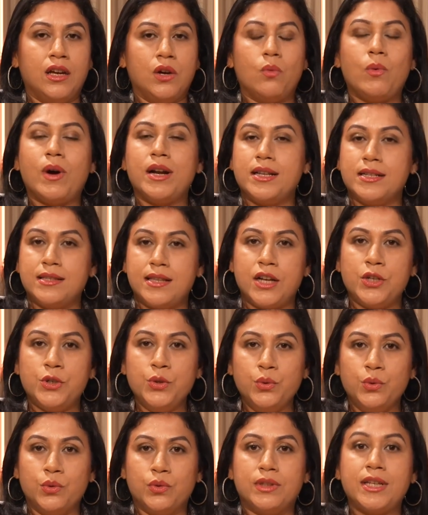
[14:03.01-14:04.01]
What does that
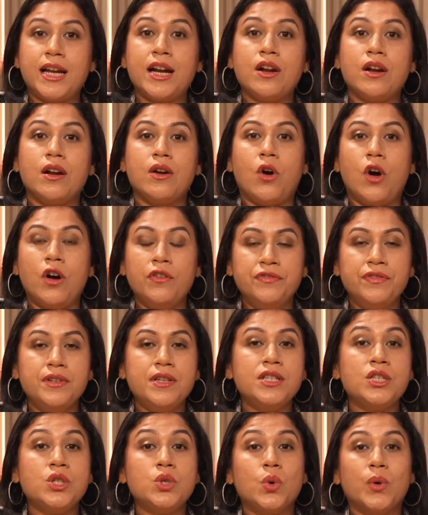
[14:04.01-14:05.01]
do? That
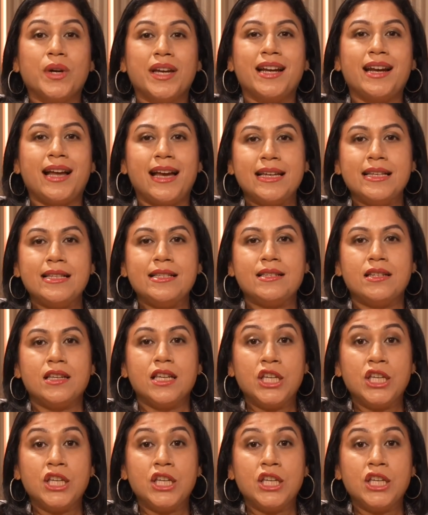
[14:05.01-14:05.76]
offers tokenized